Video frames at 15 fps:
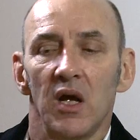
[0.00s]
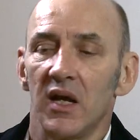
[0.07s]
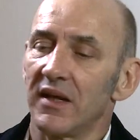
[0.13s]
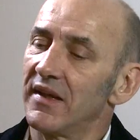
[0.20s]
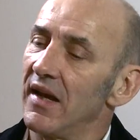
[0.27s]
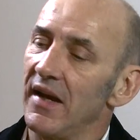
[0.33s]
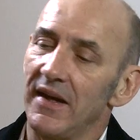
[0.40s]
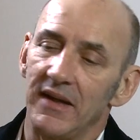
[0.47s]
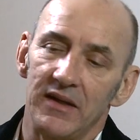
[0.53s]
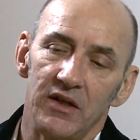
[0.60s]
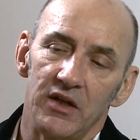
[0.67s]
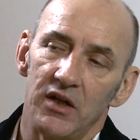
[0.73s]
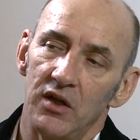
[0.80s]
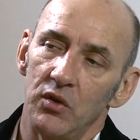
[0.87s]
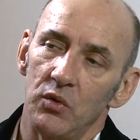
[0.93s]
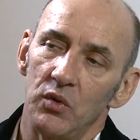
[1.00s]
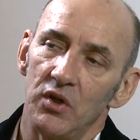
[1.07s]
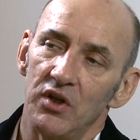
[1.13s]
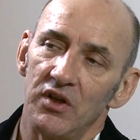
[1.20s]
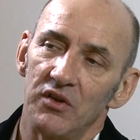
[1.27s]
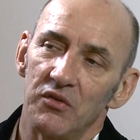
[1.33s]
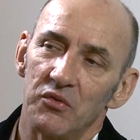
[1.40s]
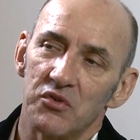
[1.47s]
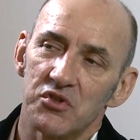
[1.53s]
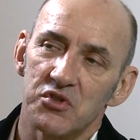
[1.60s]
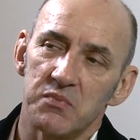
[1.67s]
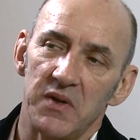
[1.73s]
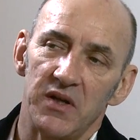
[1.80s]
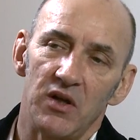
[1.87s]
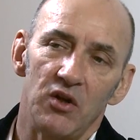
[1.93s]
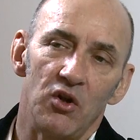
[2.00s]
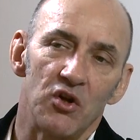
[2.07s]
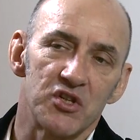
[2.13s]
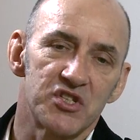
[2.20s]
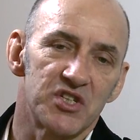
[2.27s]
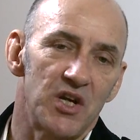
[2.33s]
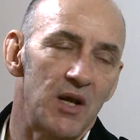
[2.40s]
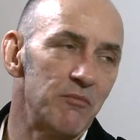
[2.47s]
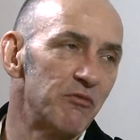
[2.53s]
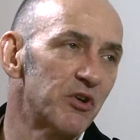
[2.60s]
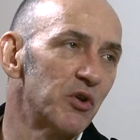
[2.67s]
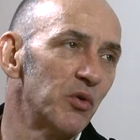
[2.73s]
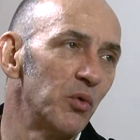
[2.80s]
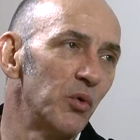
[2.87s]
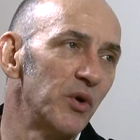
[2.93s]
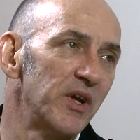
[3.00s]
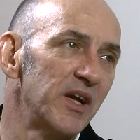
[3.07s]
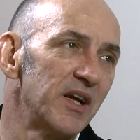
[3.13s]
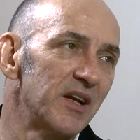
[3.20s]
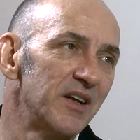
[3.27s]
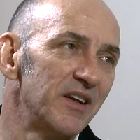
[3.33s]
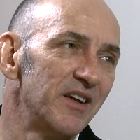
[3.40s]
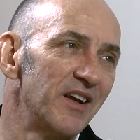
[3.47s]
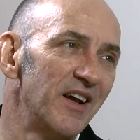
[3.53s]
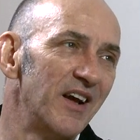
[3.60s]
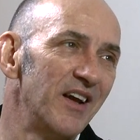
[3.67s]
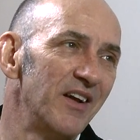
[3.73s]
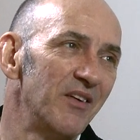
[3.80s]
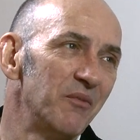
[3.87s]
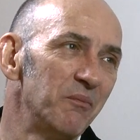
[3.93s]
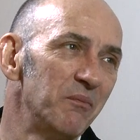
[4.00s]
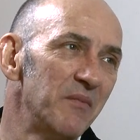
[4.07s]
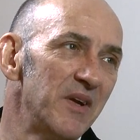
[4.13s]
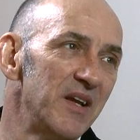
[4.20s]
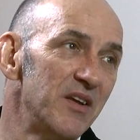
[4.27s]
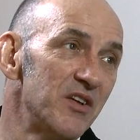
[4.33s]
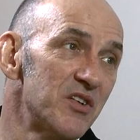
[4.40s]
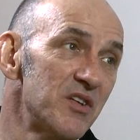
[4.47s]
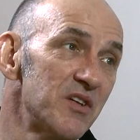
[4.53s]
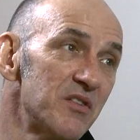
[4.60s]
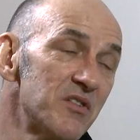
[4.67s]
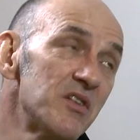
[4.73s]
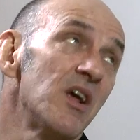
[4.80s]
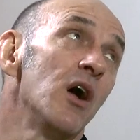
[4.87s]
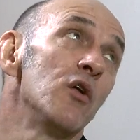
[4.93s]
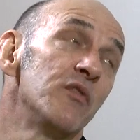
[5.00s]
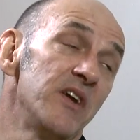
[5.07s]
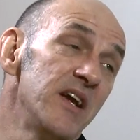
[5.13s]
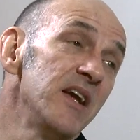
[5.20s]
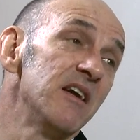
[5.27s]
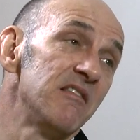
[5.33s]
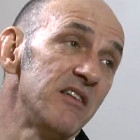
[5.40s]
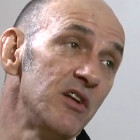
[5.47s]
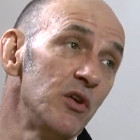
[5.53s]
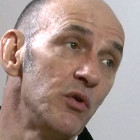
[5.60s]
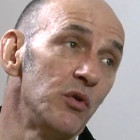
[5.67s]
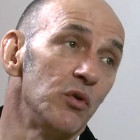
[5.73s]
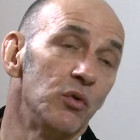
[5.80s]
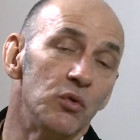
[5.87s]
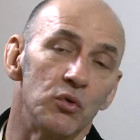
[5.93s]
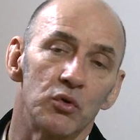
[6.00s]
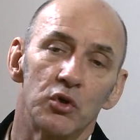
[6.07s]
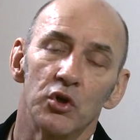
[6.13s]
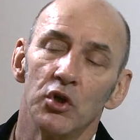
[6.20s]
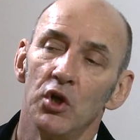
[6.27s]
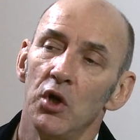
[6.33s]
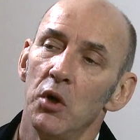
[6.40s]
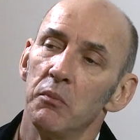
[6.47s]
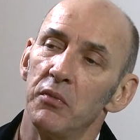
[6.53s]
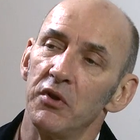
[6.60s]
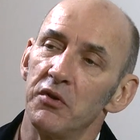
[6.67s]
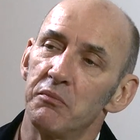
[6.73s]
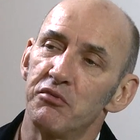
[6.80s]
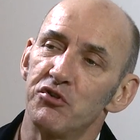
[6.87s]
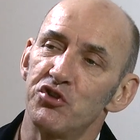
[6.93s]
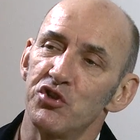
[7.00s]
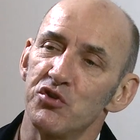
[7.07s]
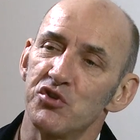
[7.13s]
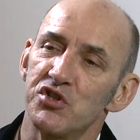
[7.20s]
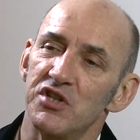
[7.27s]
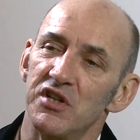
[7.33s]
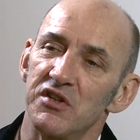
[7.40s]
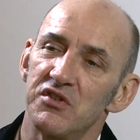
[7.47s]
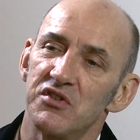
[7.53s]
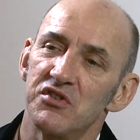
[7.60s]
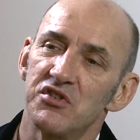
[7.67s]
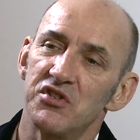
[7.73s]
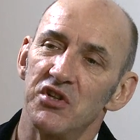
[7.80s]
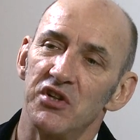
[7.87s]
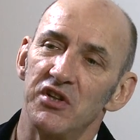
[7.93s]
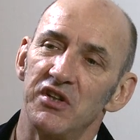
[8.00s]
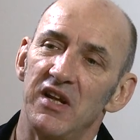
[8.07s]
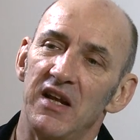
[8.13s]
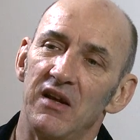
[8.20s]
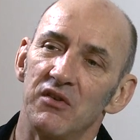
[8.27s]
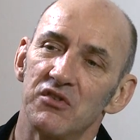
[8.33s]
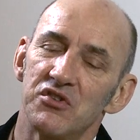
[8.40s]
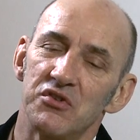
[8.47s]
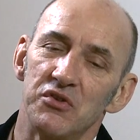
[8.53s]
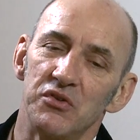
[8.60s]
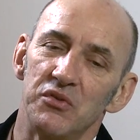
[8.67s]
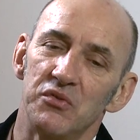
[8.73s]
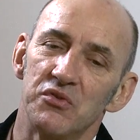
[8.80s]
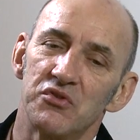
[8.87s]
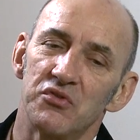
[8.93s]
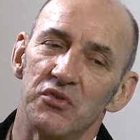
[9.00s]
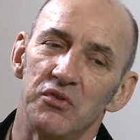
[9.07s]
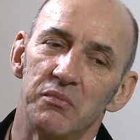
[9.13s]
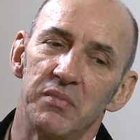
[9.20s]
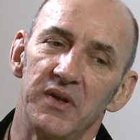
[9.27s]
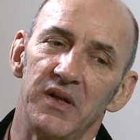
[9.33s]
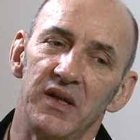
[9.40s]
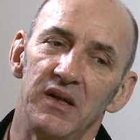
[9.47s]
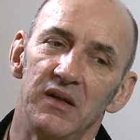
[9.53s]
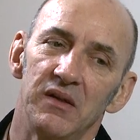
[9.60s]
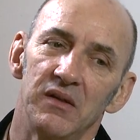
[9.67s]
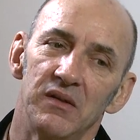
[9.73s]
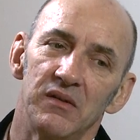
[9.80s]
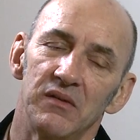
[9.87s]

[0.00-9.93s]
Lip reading: Again, you know, we spent a lot of time recording and over here in New York, but the producer turned out to sort of be